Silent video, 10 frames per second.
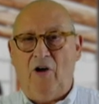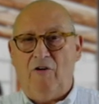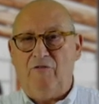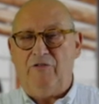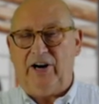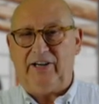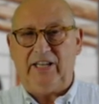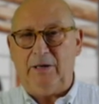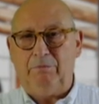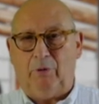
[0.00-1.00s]

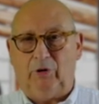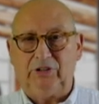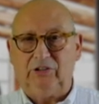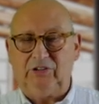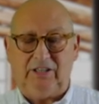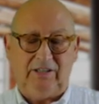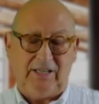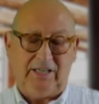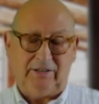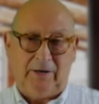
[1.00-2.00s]
very important in
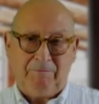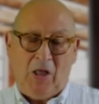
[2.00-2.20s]
here.